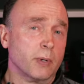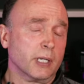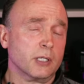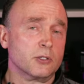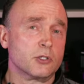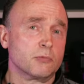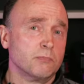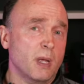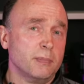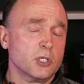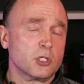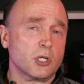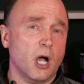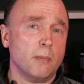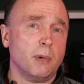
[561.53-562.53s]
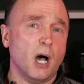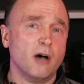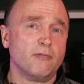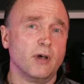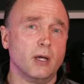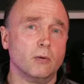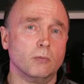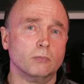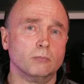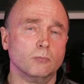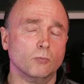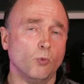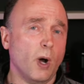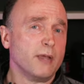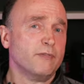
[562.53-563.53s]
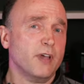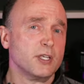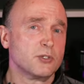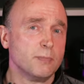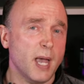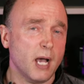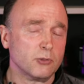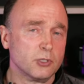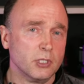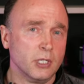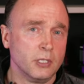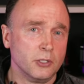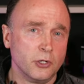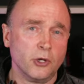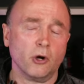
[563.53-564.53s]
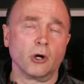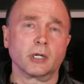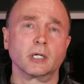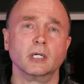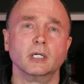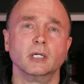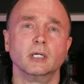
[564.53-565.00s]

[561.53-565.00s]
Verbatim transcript: we can maybe stop off at Whiteface Mountain in New York.